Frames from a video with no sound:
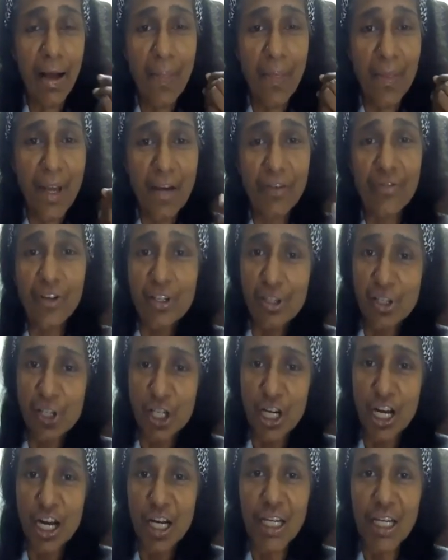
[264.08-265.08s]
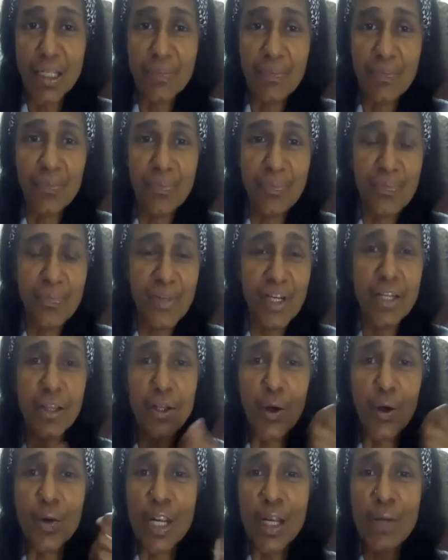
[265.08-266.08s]
they are very shy. And
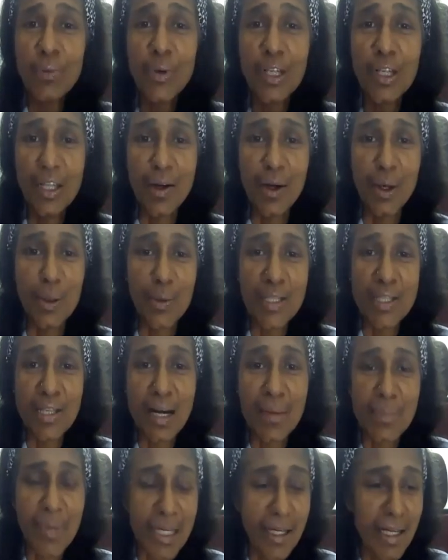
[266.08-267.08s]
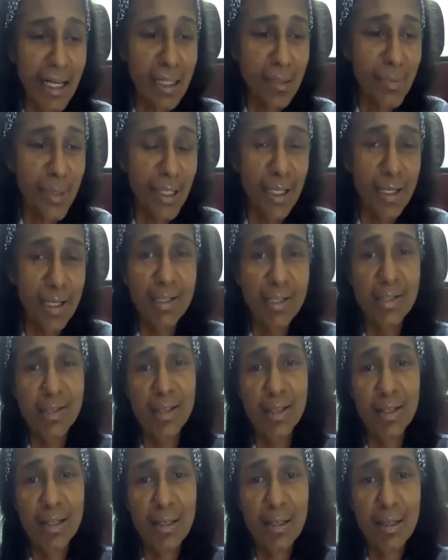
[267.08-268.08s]
the only word they always come and tell me is,
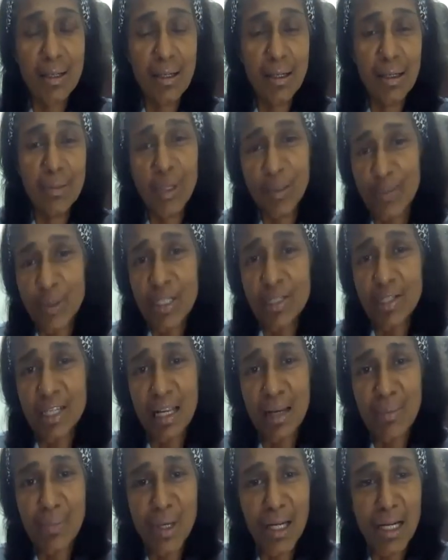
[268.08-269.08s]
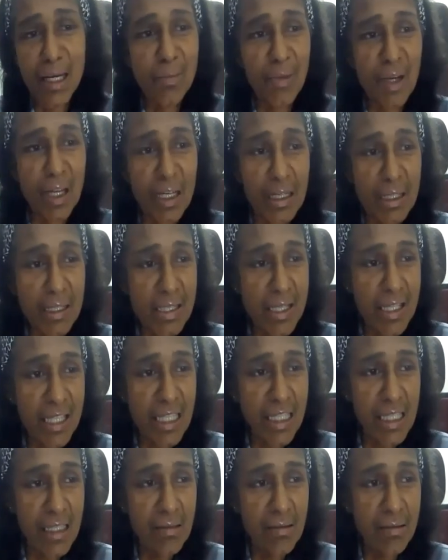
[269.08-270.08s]
people tell me I'm
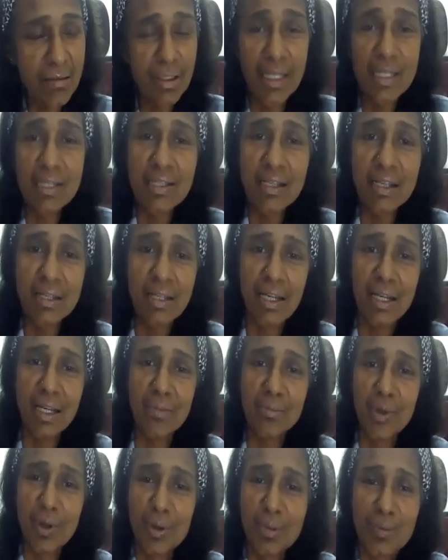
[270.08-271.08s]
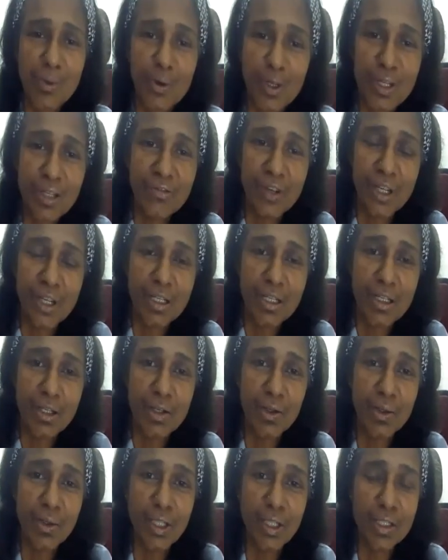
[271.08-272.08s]
lazy. They said that I'm not motivated
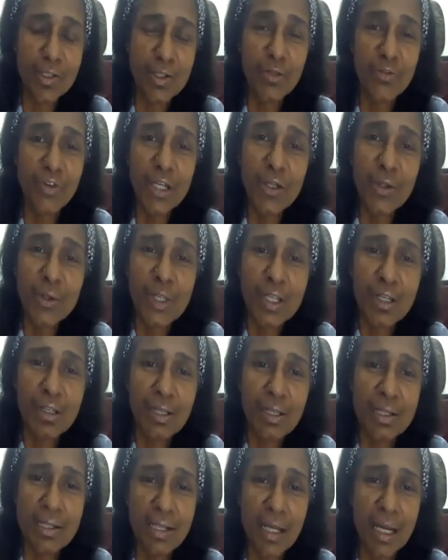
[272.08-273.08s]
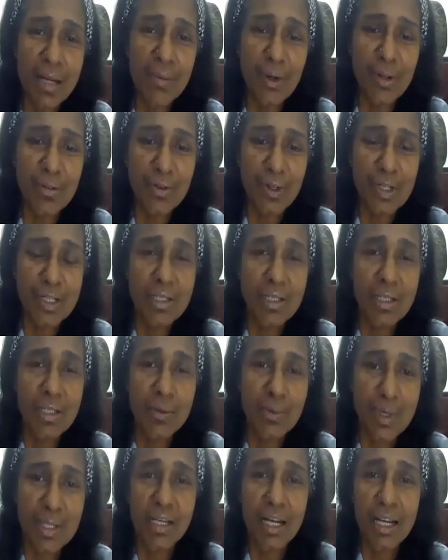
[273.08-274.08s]
to learn. So when you hear this type of words, it
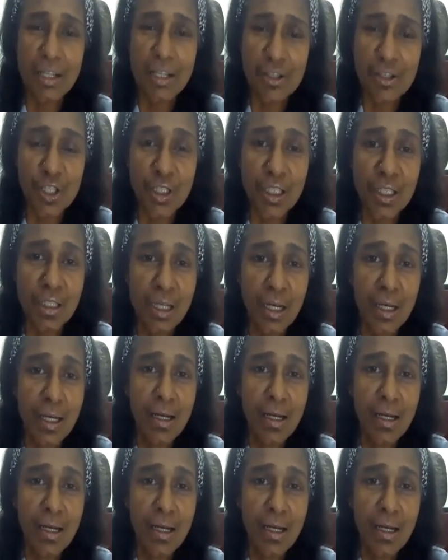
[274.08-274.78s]
was actually